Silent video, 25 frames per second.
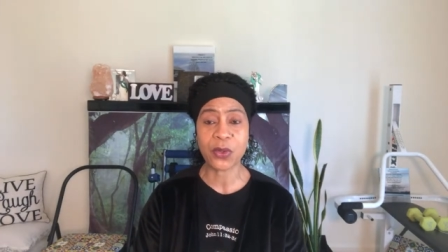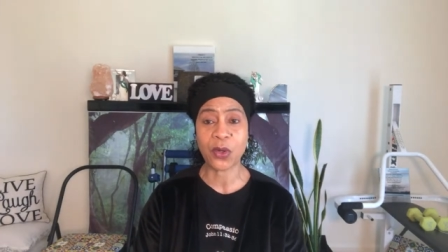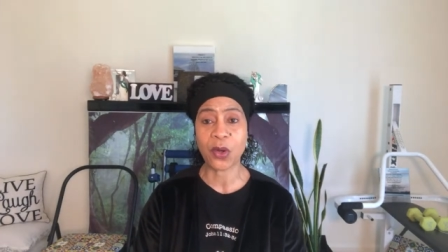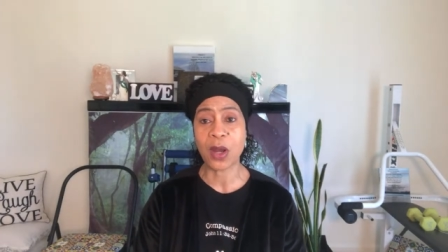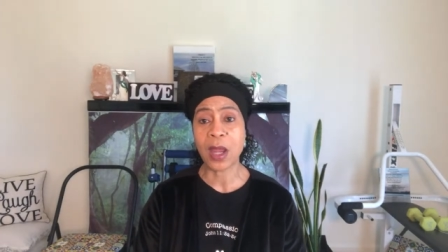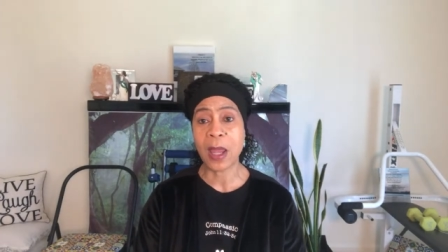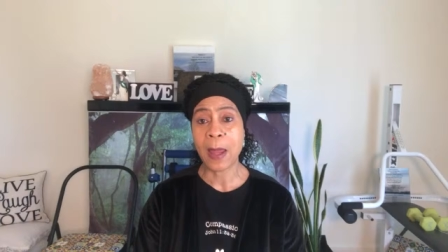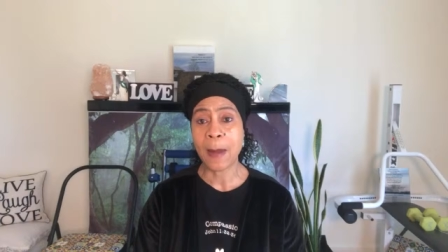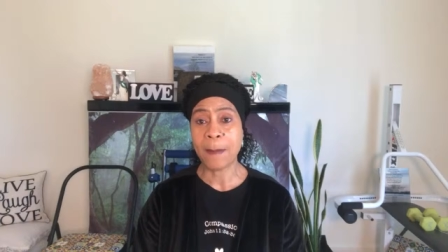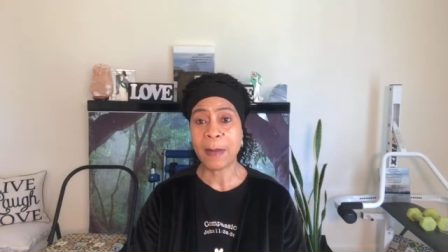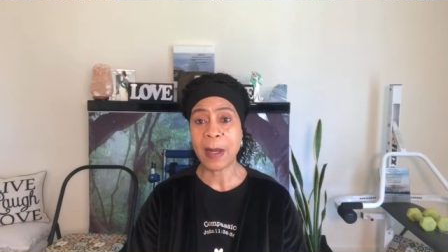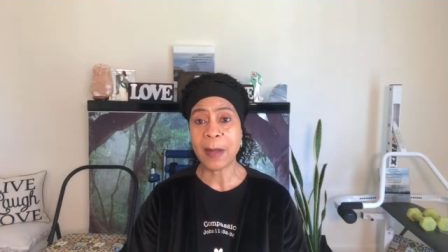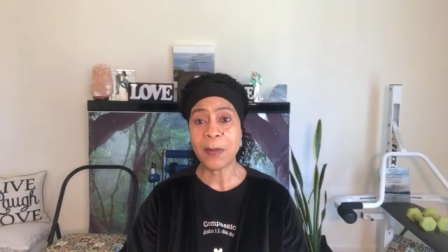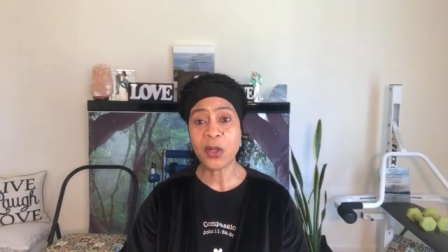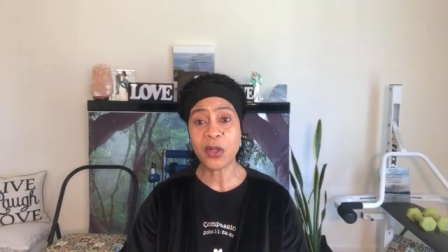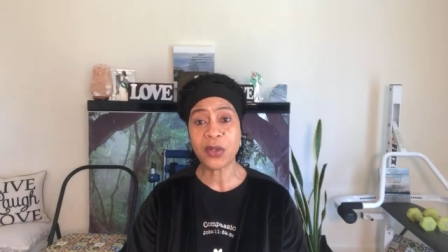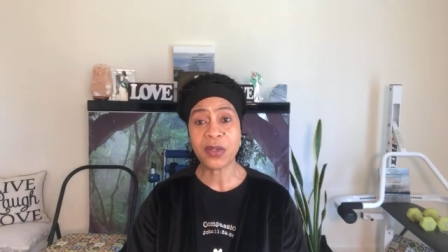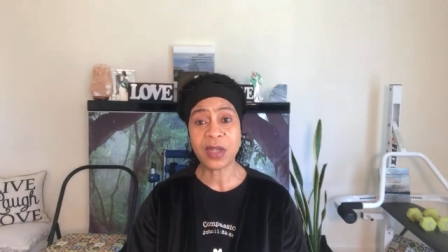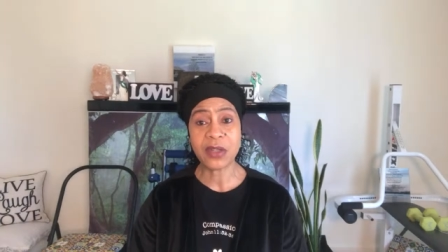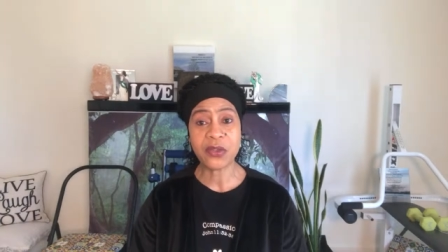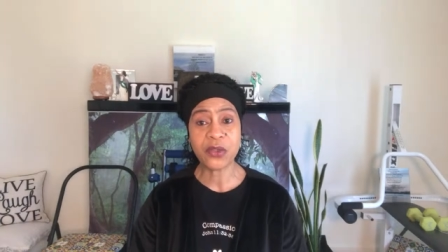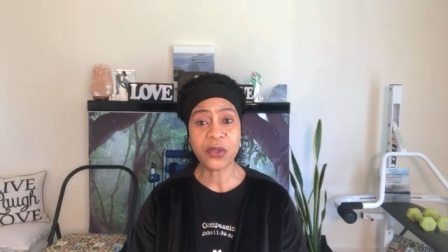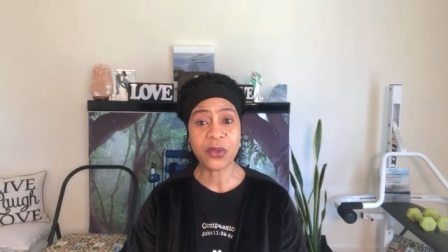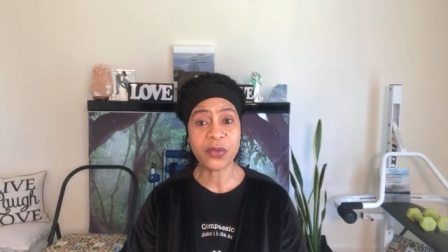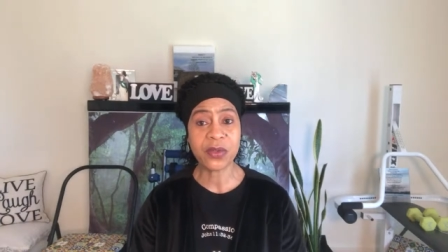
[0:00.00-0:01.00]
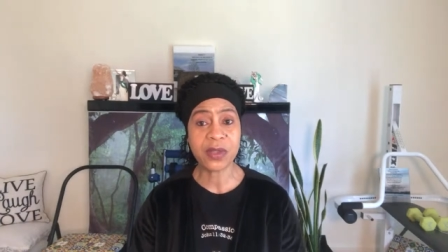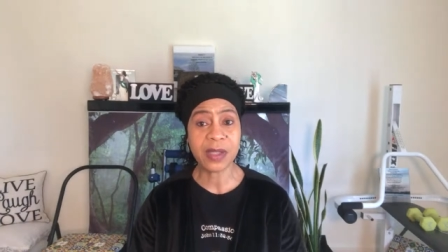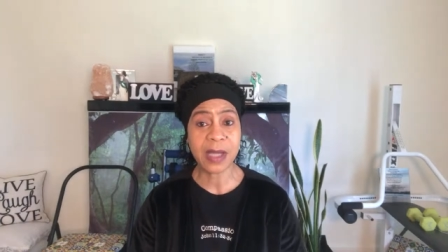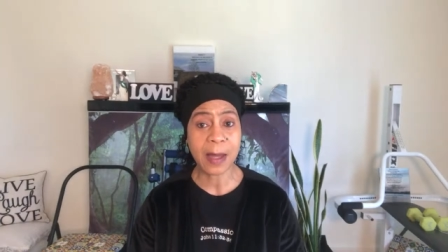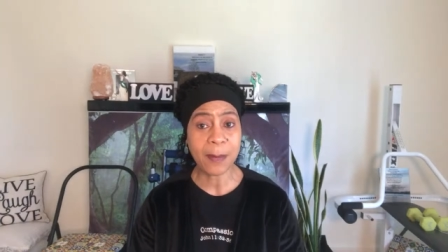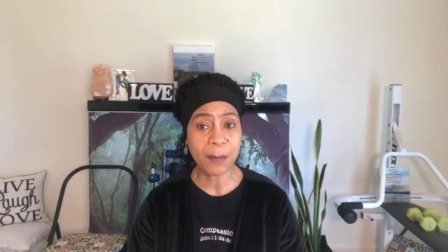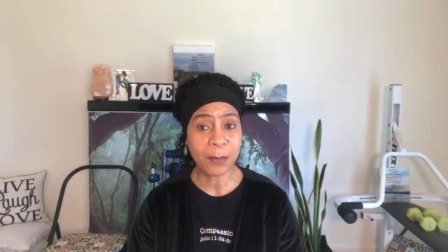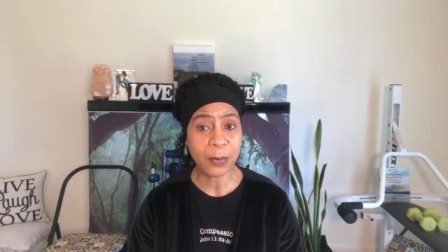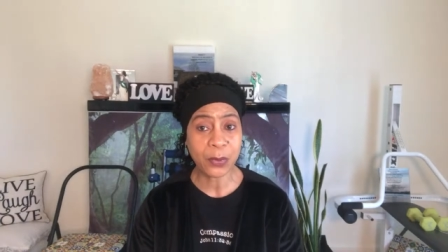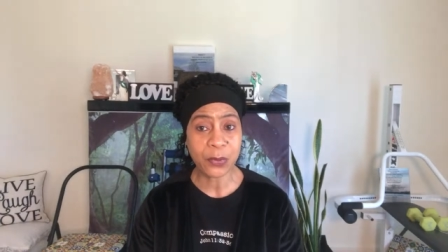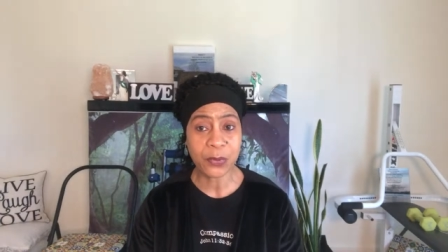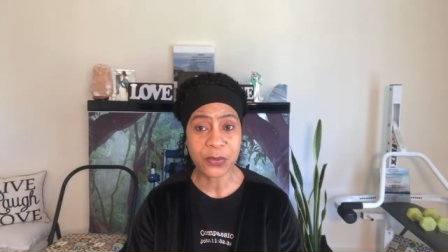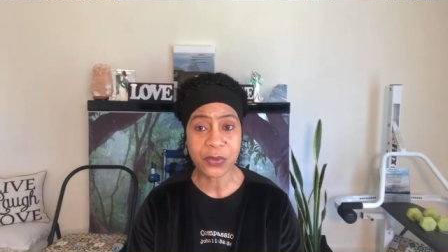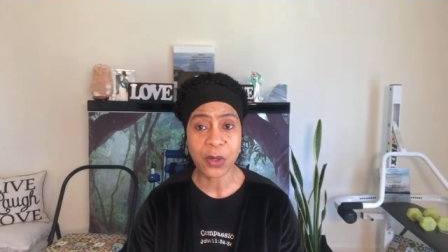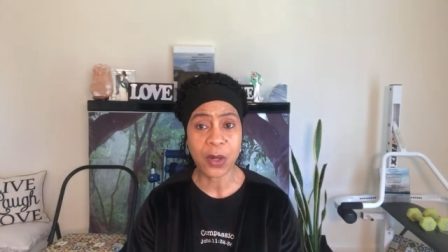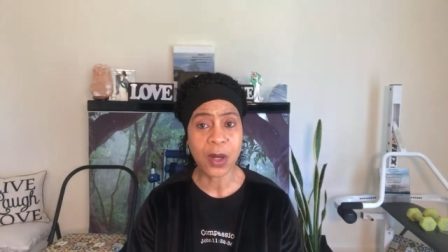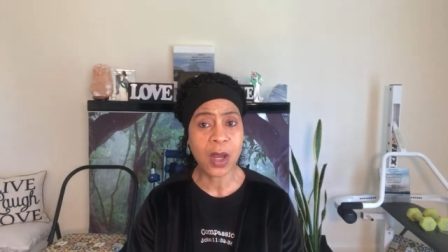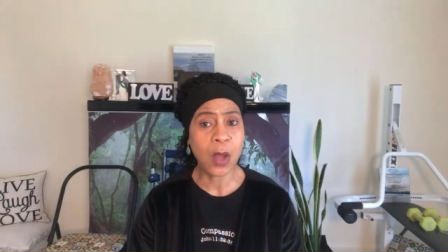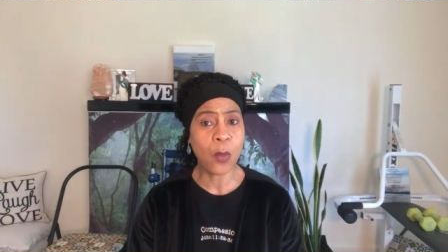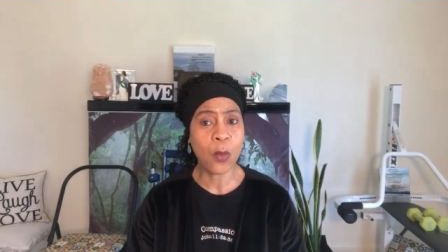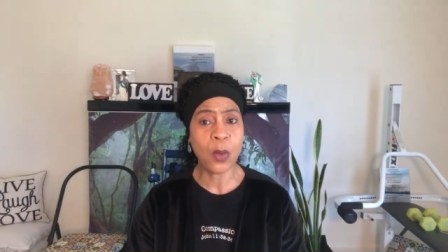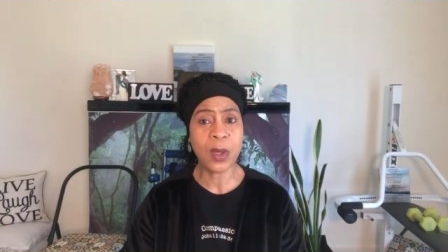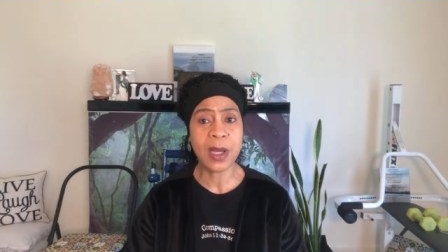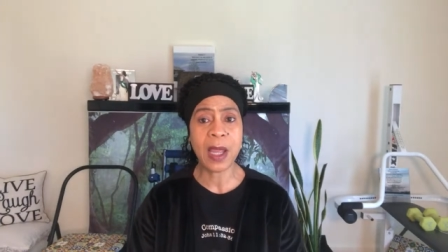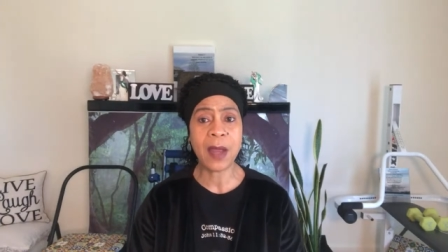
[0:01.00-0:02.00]
or maybe you touch your temples or
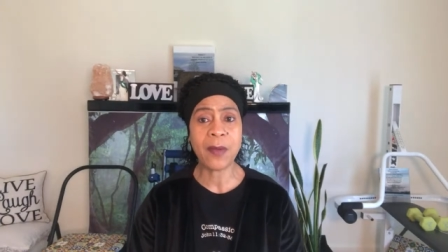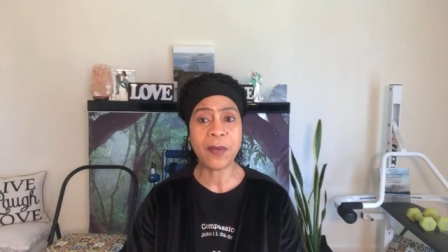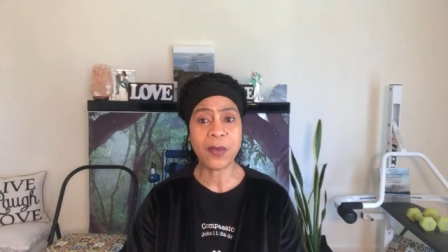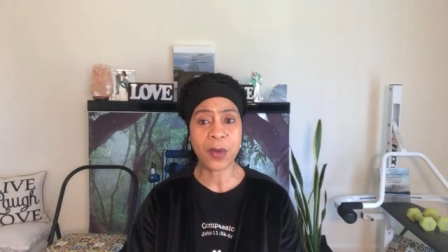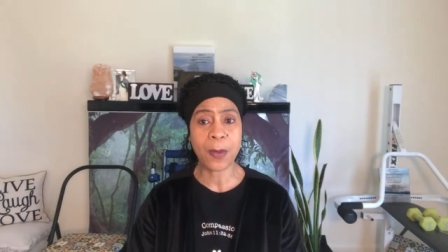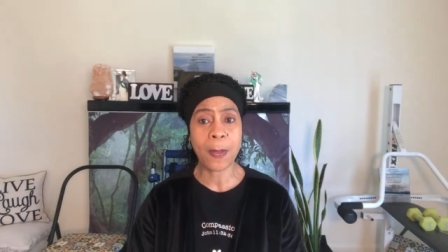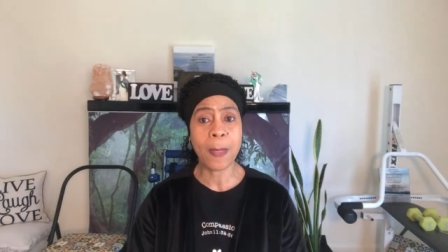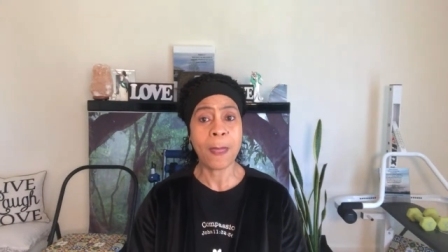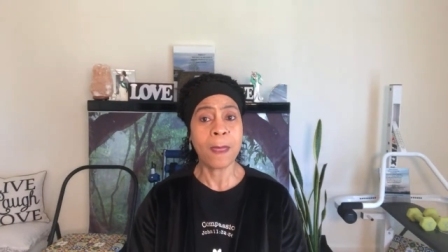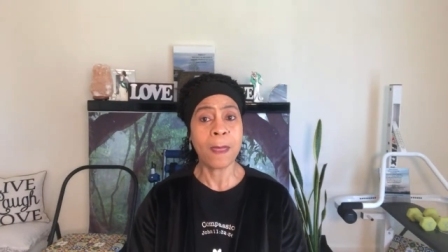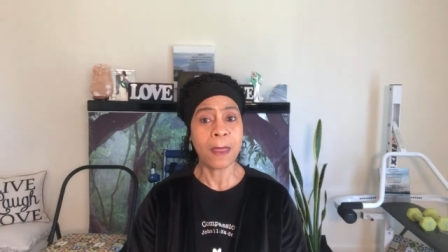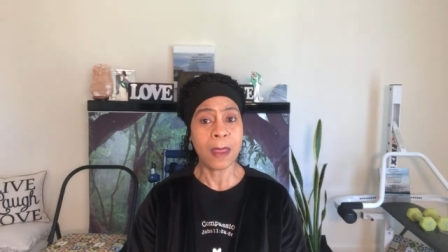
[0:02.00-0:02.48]
whatever,